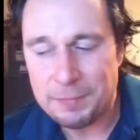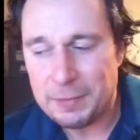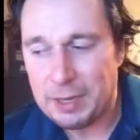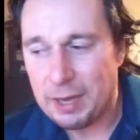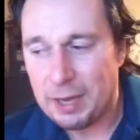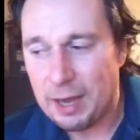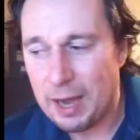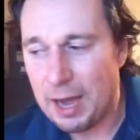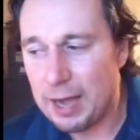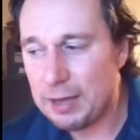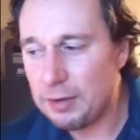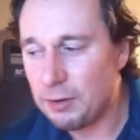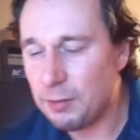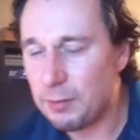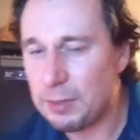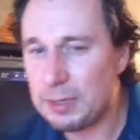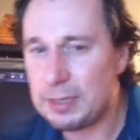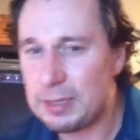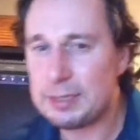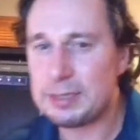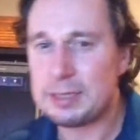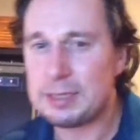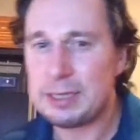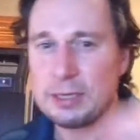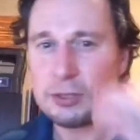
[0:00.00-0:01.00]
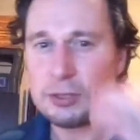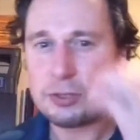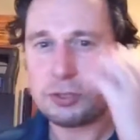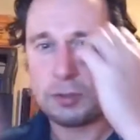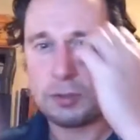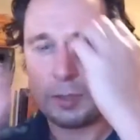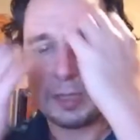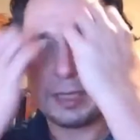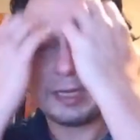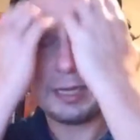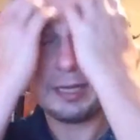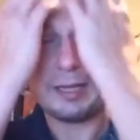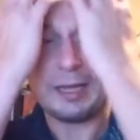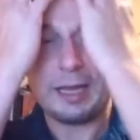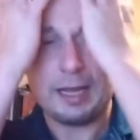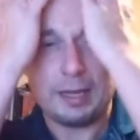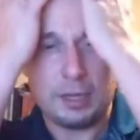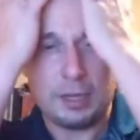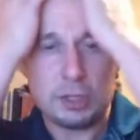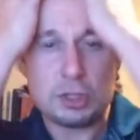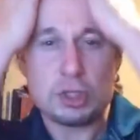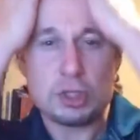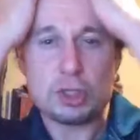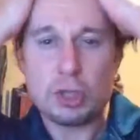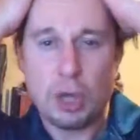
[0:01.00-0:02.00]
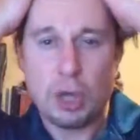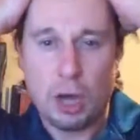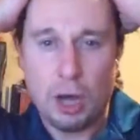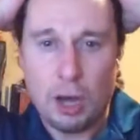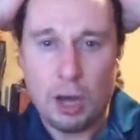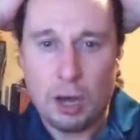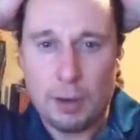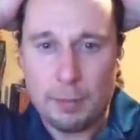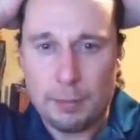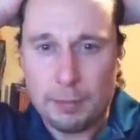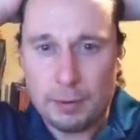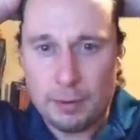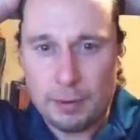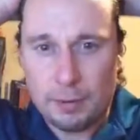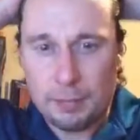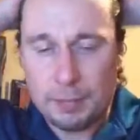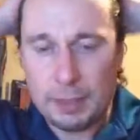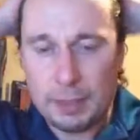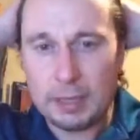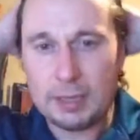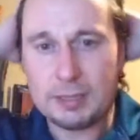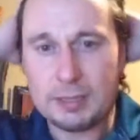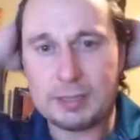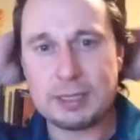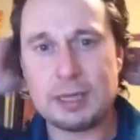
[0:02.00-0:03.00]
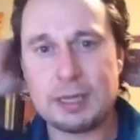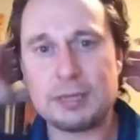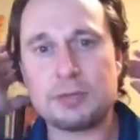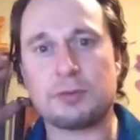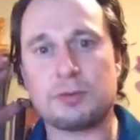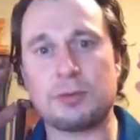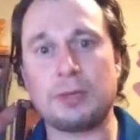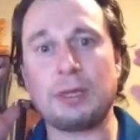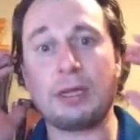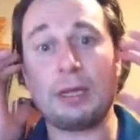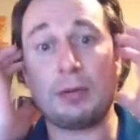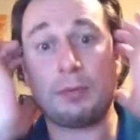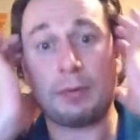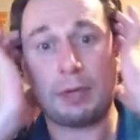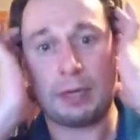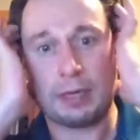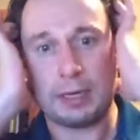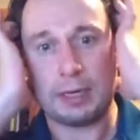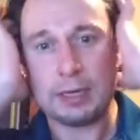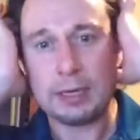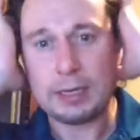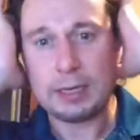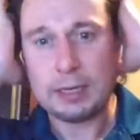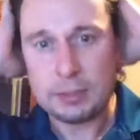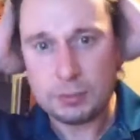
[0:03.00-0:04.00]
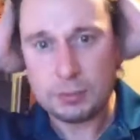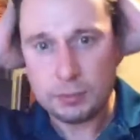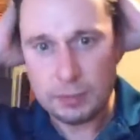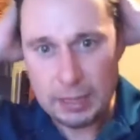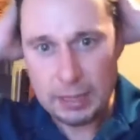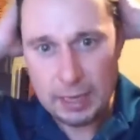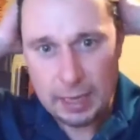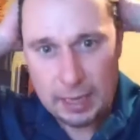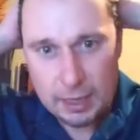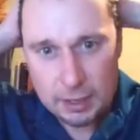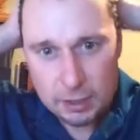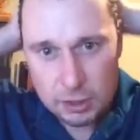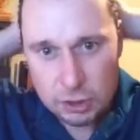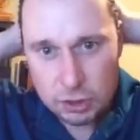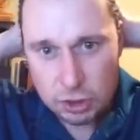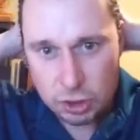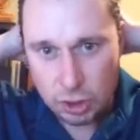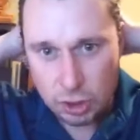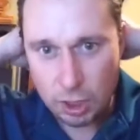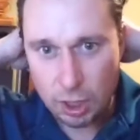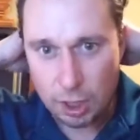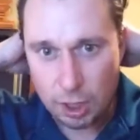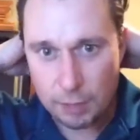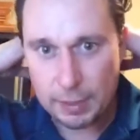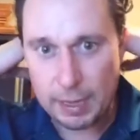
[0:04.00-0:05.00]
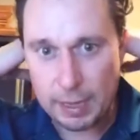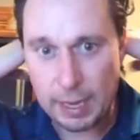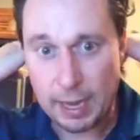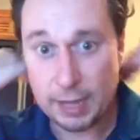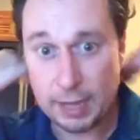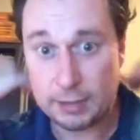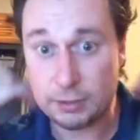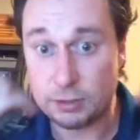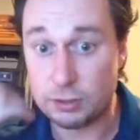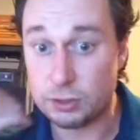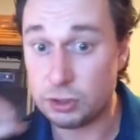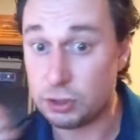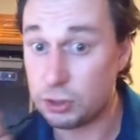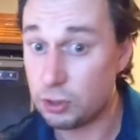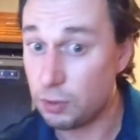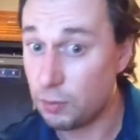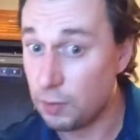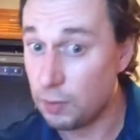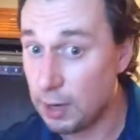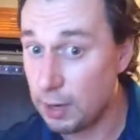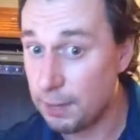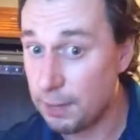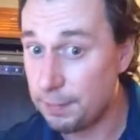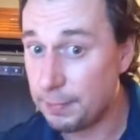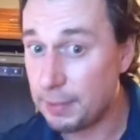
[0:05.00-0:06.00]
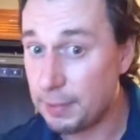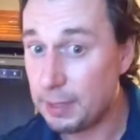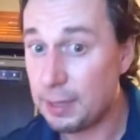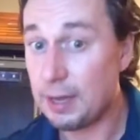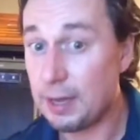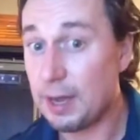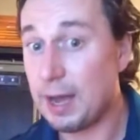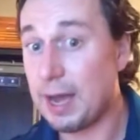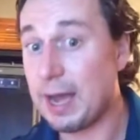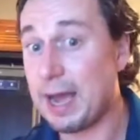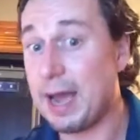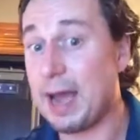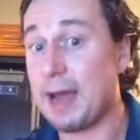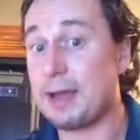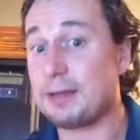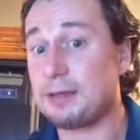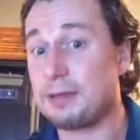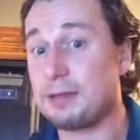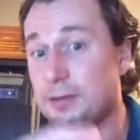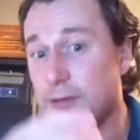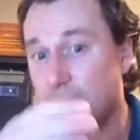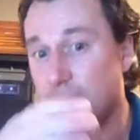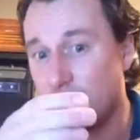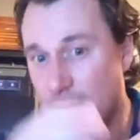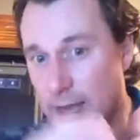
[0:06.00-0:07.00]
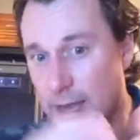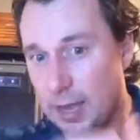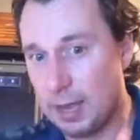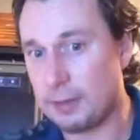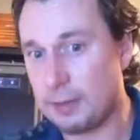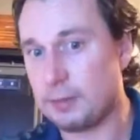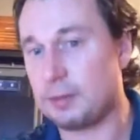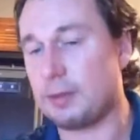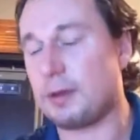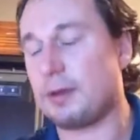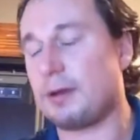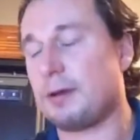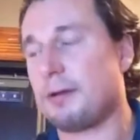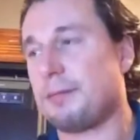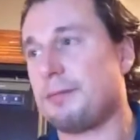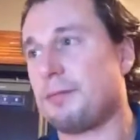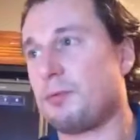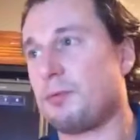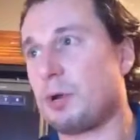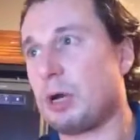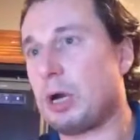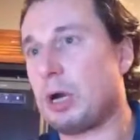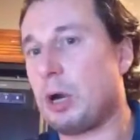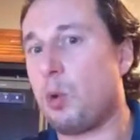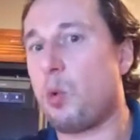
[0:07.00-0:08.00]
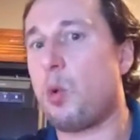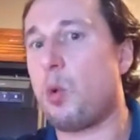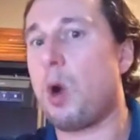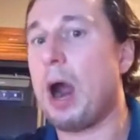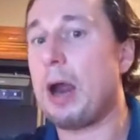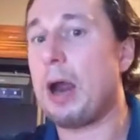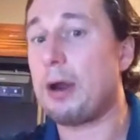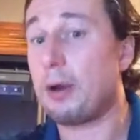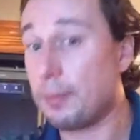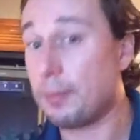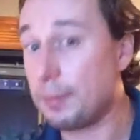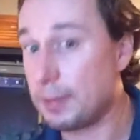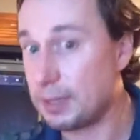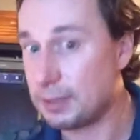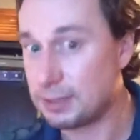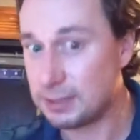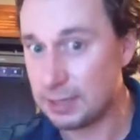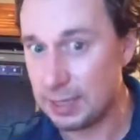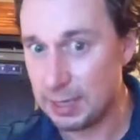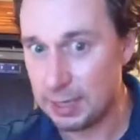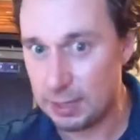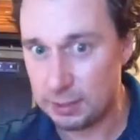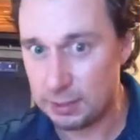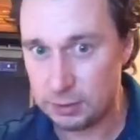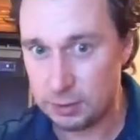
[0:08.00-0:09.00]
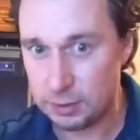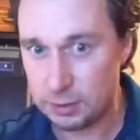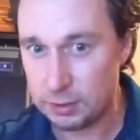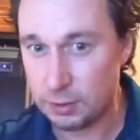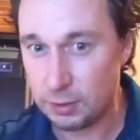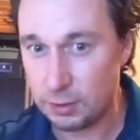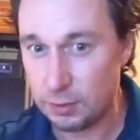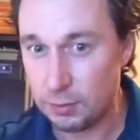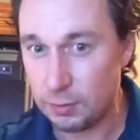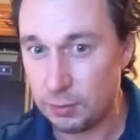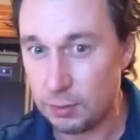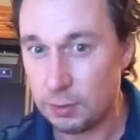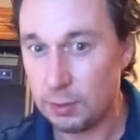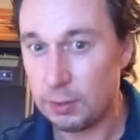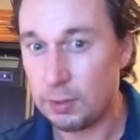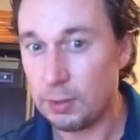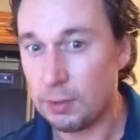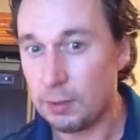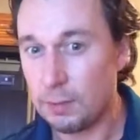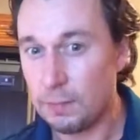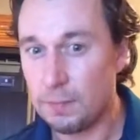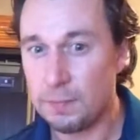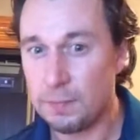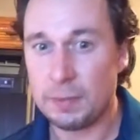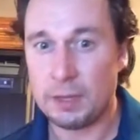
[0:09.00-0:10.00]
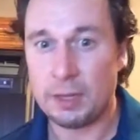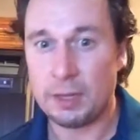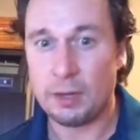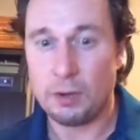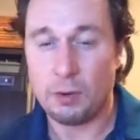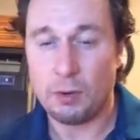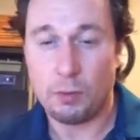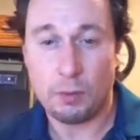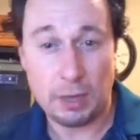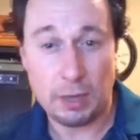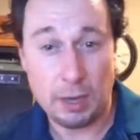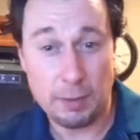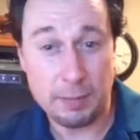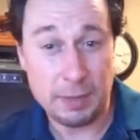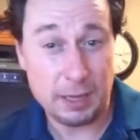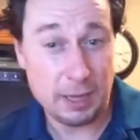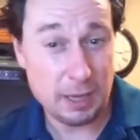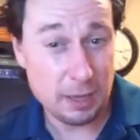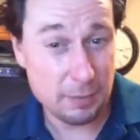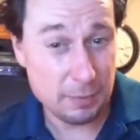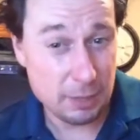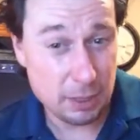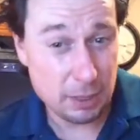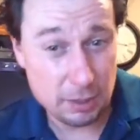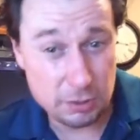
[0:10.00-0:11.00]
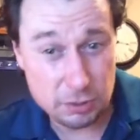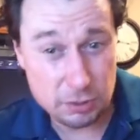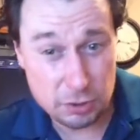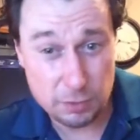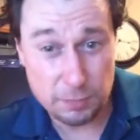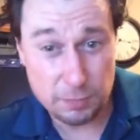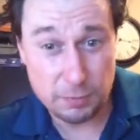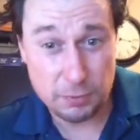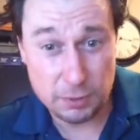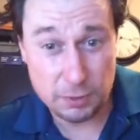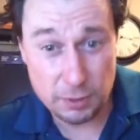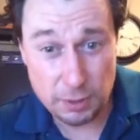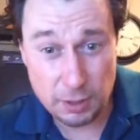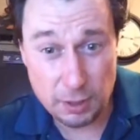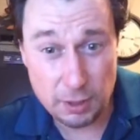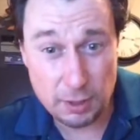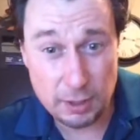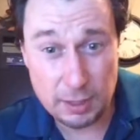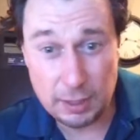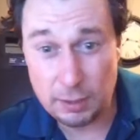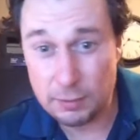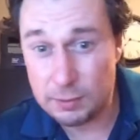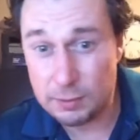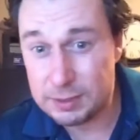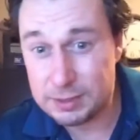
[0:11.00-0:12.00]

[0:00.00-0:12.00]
I don't want to say treat it like a job, because that's really what it is. When I had a job, I had to show up. I had requirements I had to do. When I became an entrepreneur, it was